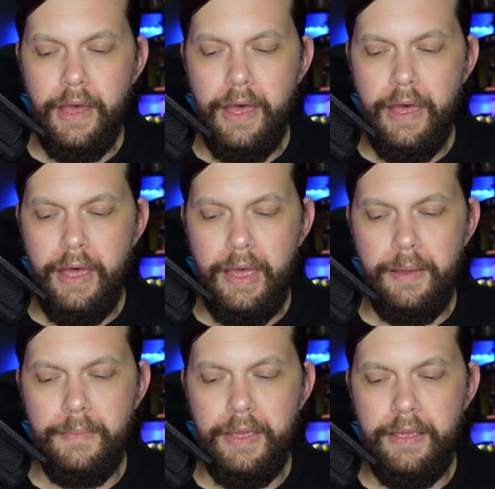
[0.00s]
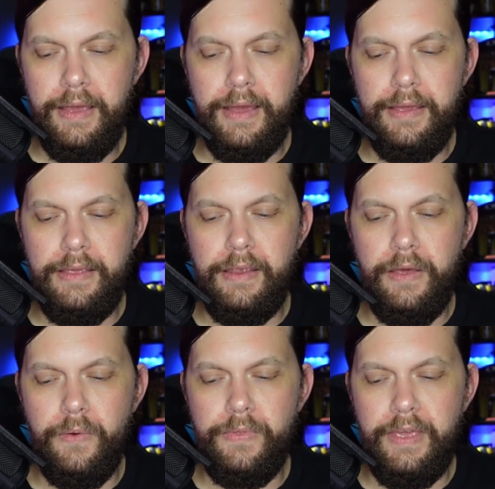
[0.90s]
Um, you
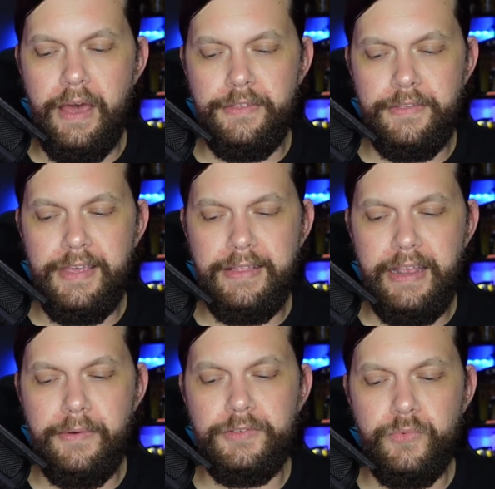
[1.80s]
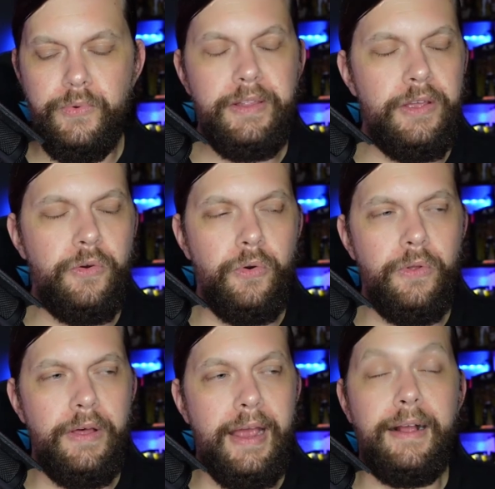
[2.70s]
know, the other thing that I was really
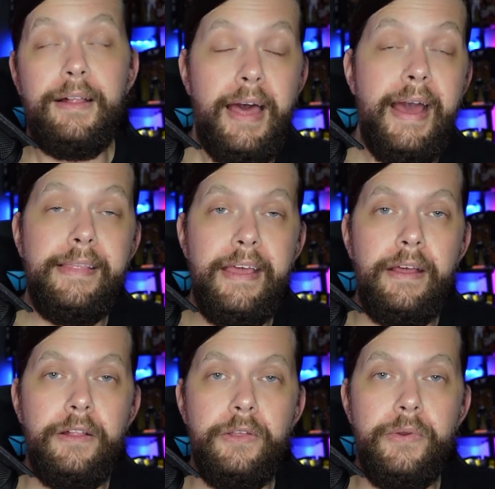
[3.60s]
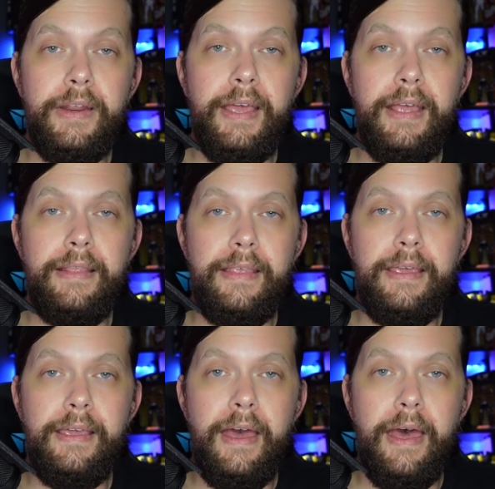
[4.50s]
cool and glad they included in
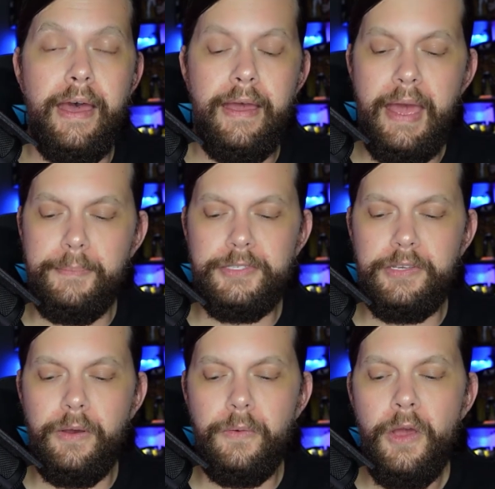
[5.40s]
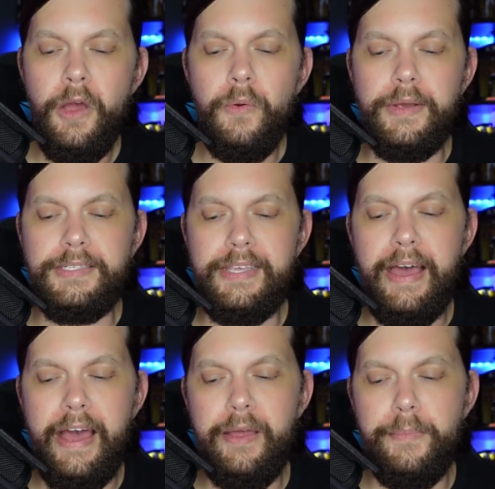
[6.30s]
the uh, episode was
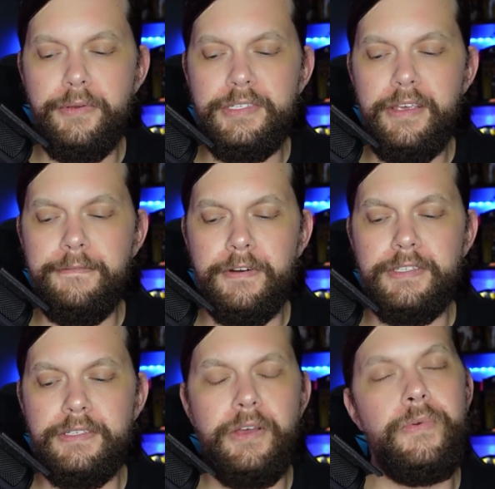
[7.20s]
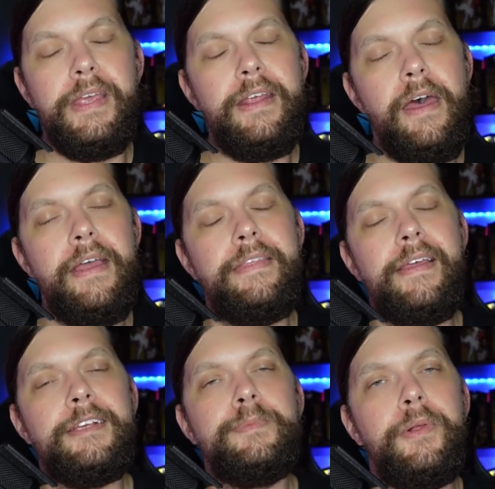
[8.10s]
the Hayabusa versus Onita in
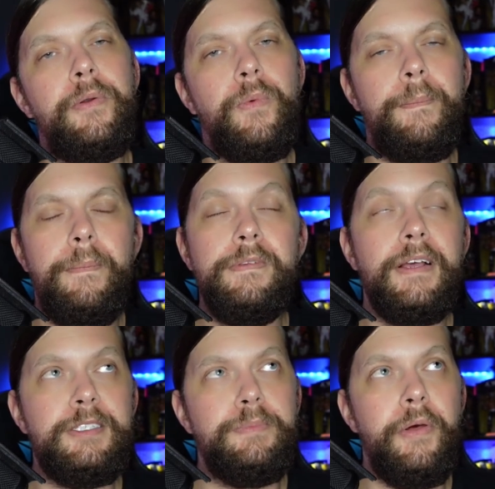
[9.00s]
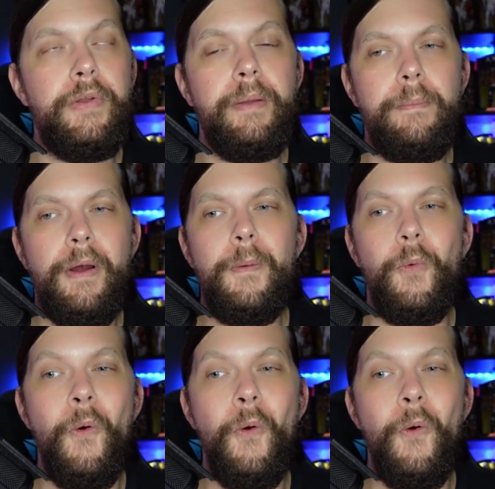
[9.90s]
the explode, exploding barbed